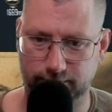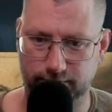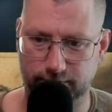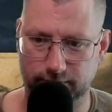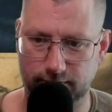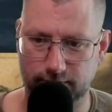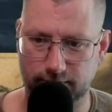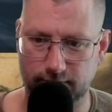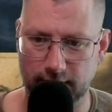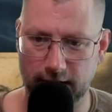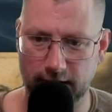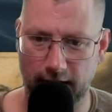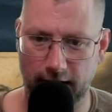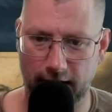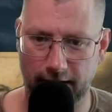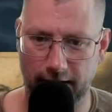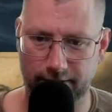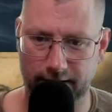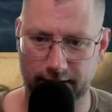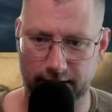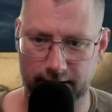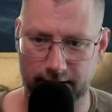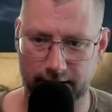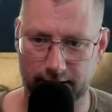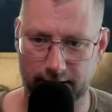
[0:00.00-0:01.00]
I think
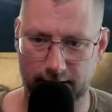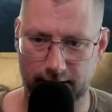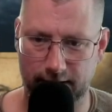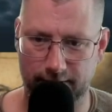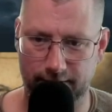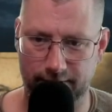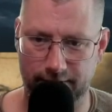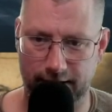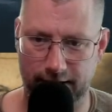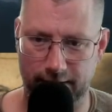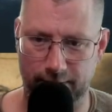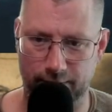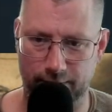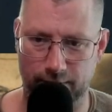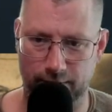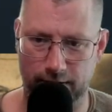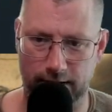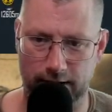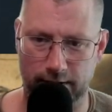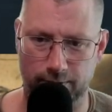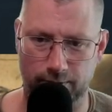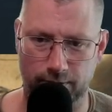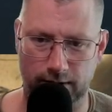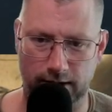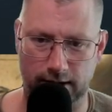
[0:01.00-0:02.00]
they
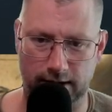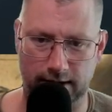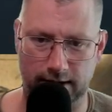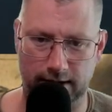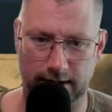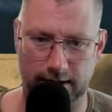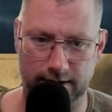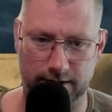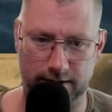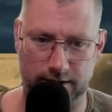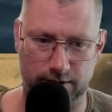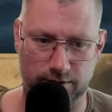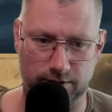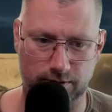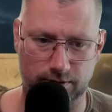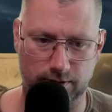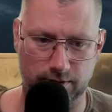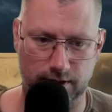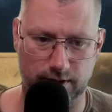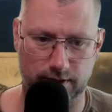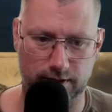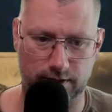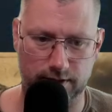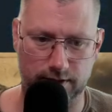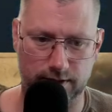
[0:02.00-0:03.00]
really listen to us,